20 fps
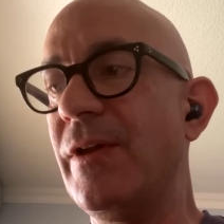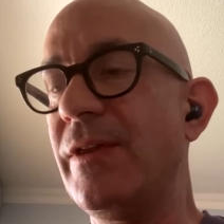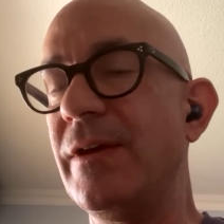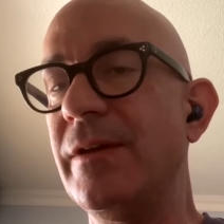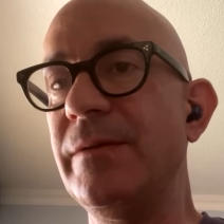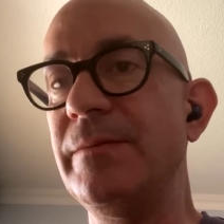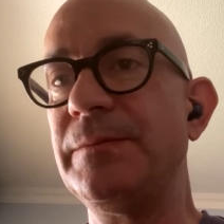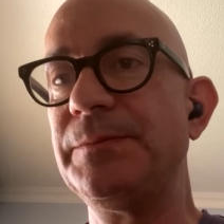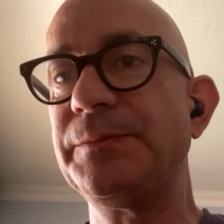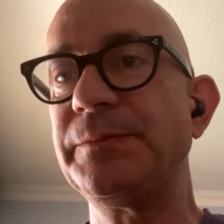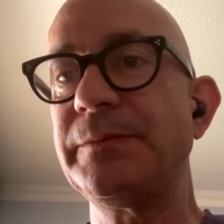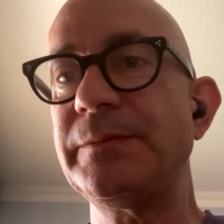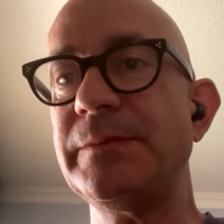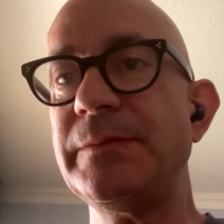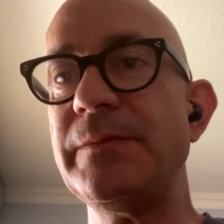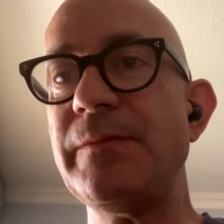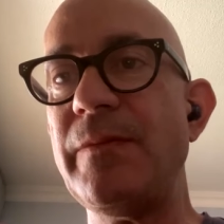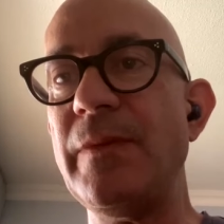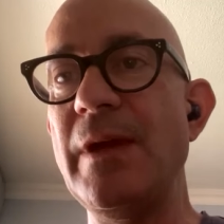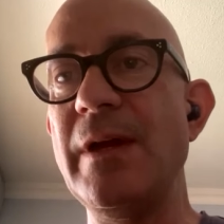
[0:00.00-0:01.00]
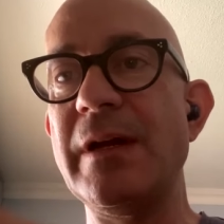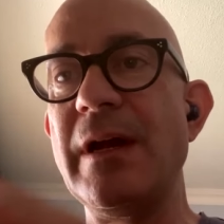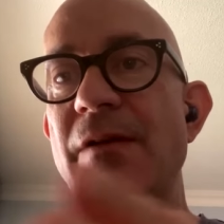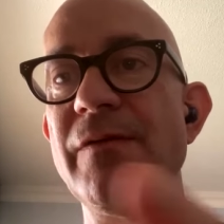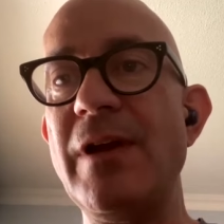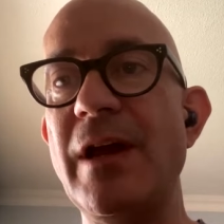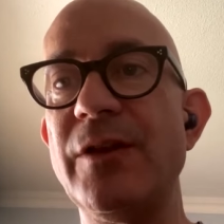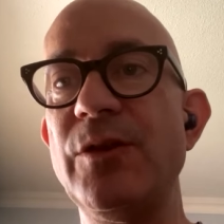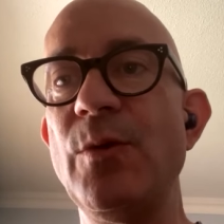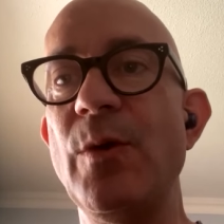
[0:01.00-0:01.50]
credit, we
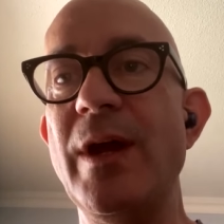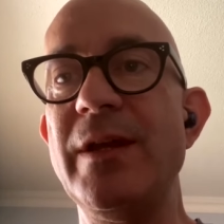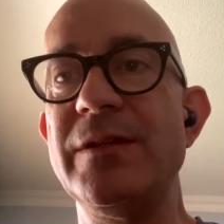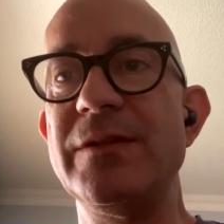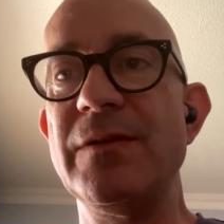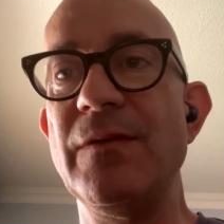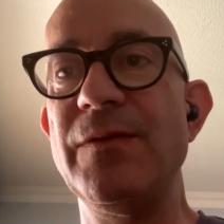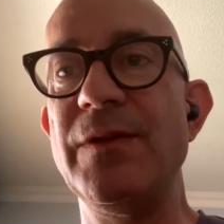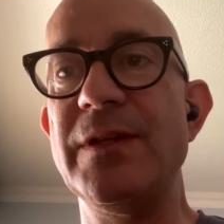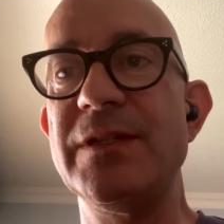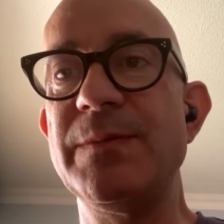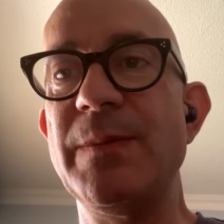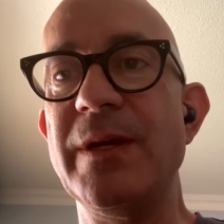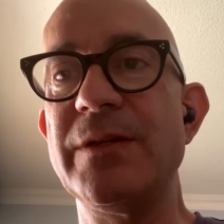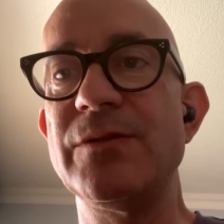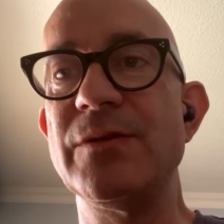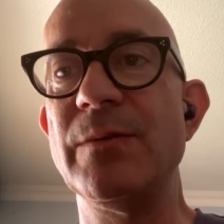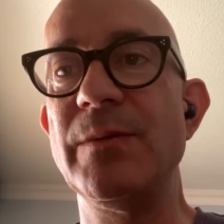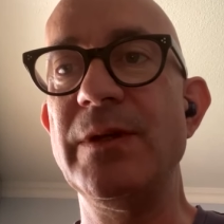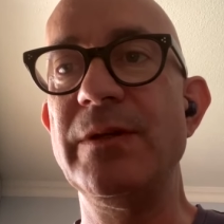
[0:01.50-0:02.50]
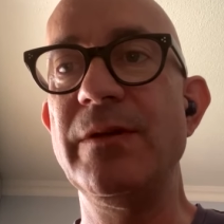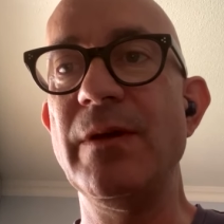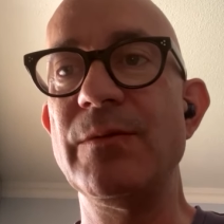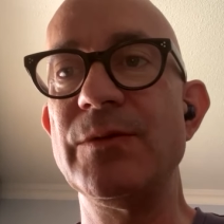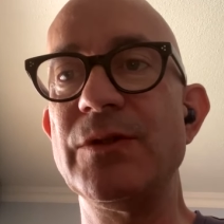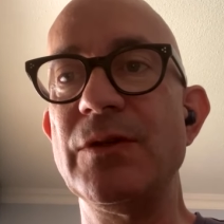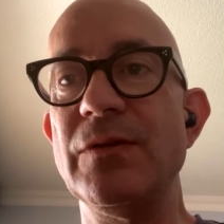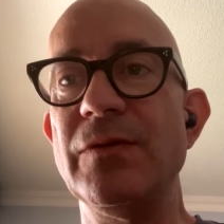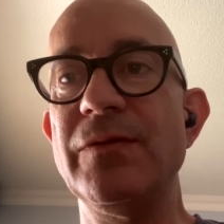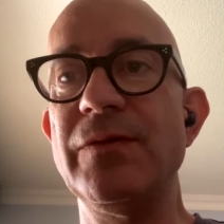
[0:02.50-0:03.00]
have like two ends of the spectrum in
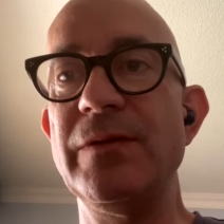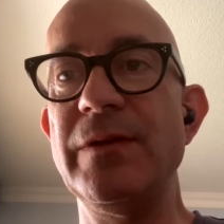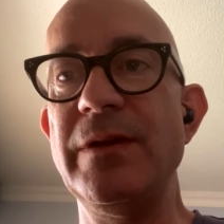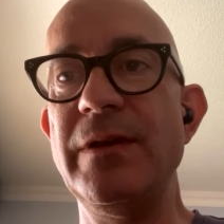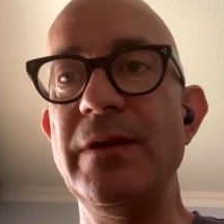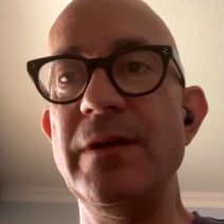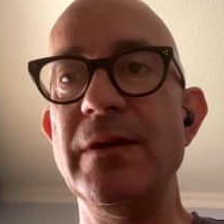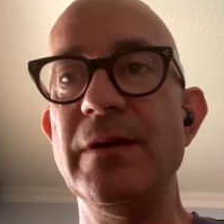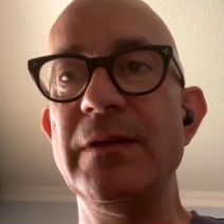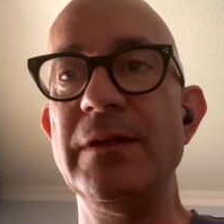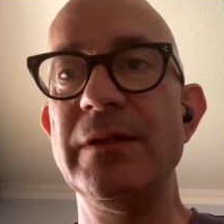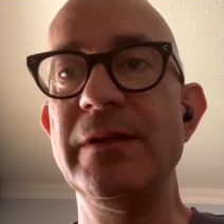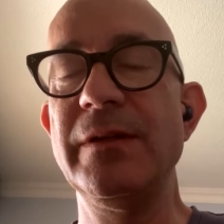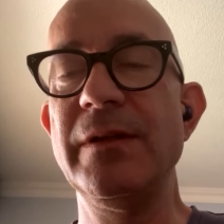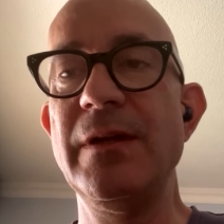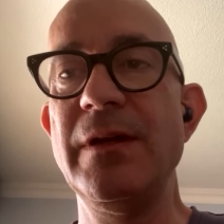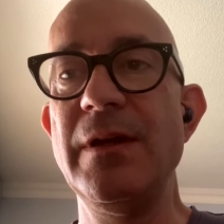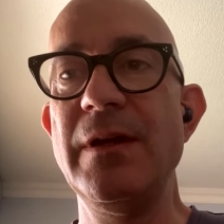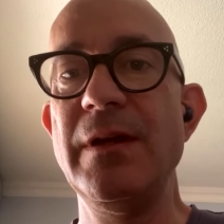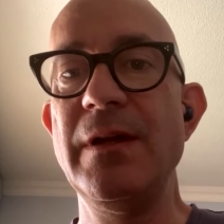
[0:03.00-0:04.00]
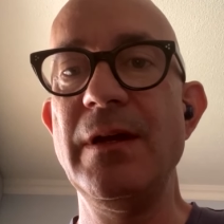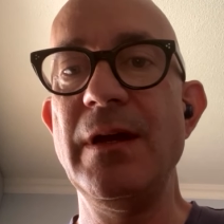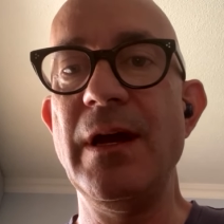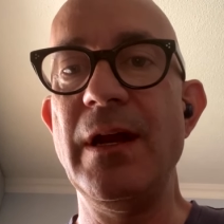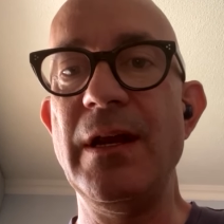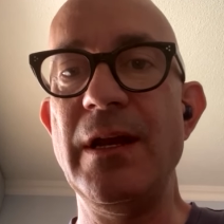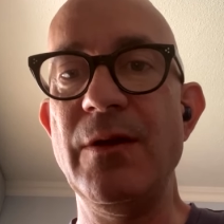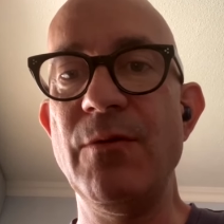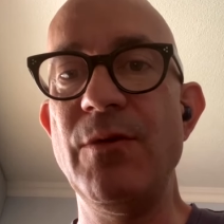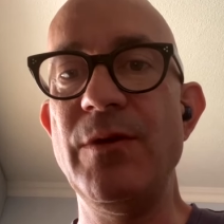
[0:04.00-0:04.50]
terms of yield
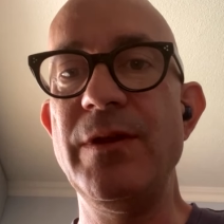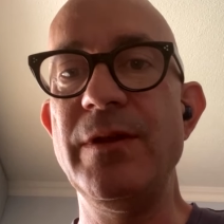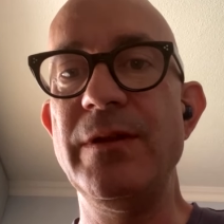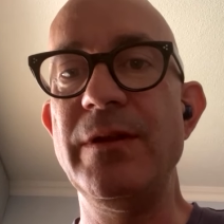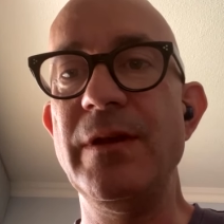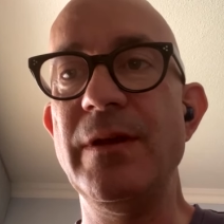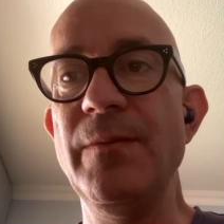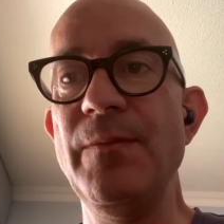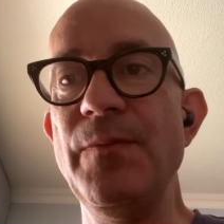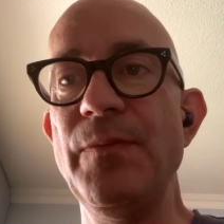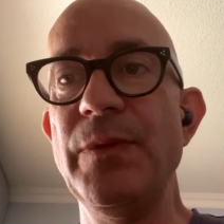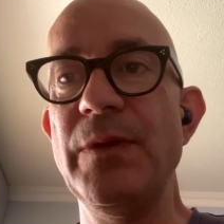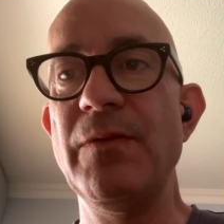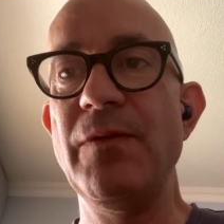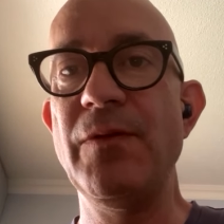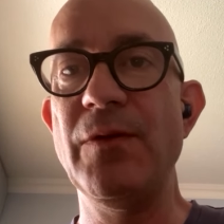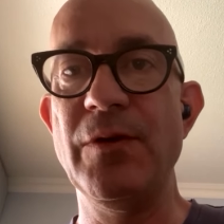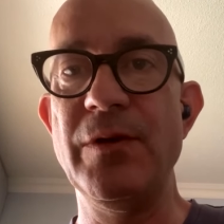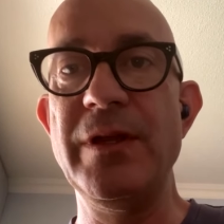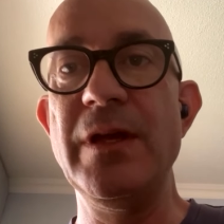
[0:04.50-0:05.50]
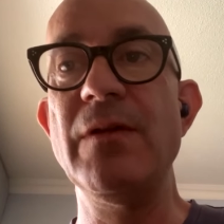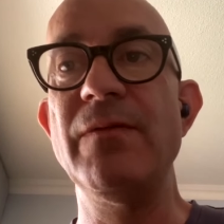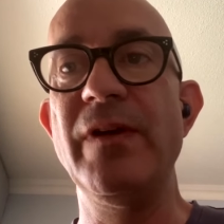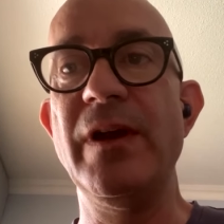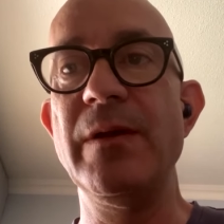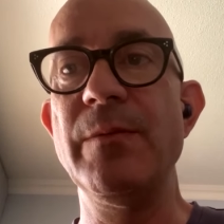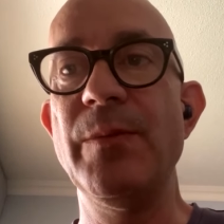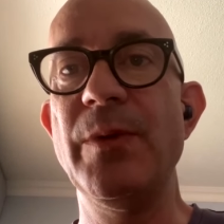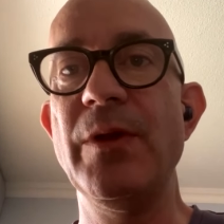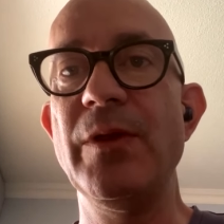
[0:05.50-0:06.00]
and liquidity for
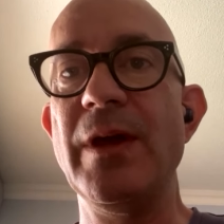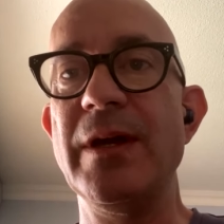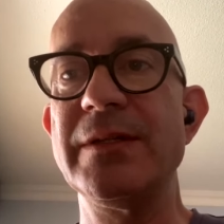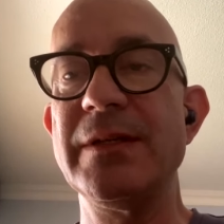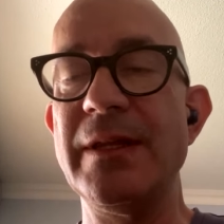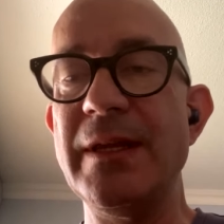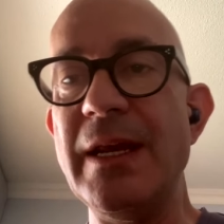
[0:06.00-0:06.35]
yield-bearing products.